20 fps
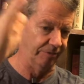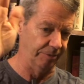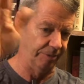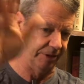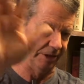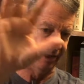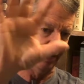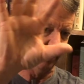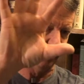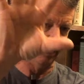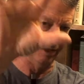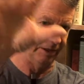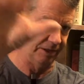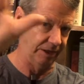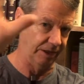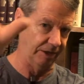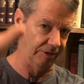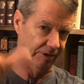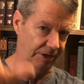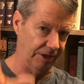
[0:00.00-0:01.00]
But he, you
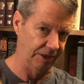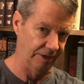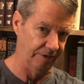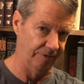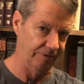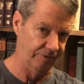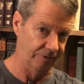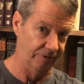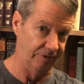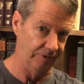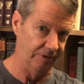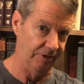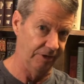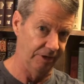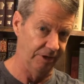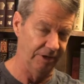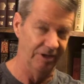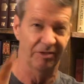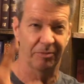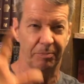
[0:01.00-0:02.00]
know, he lived
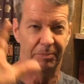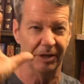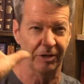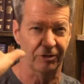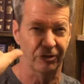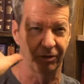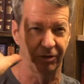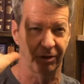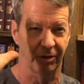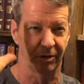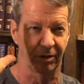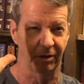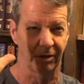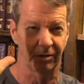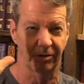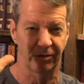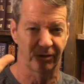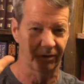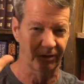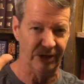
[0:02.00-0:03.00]
picture the
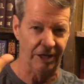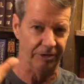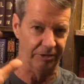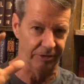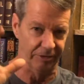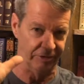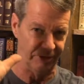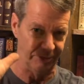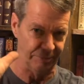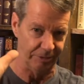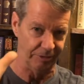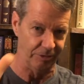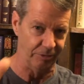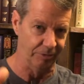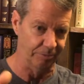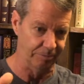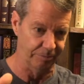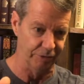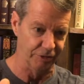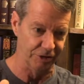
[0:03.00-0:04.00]
stereotypical
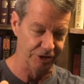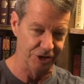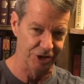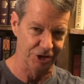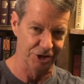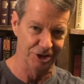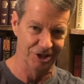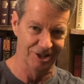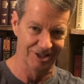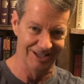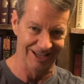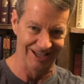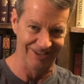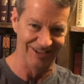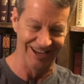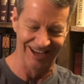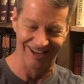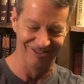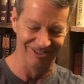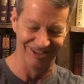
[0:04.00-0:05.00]
bush type
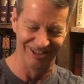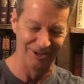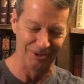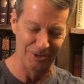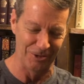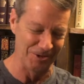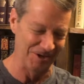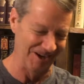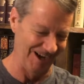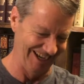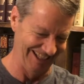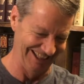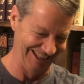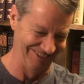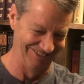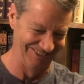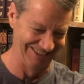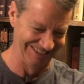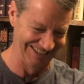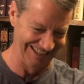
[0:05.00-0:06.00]
guy, really cool guy.
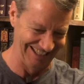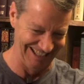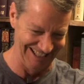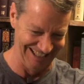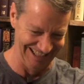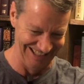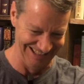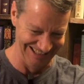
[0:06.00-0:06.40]
Love this guy.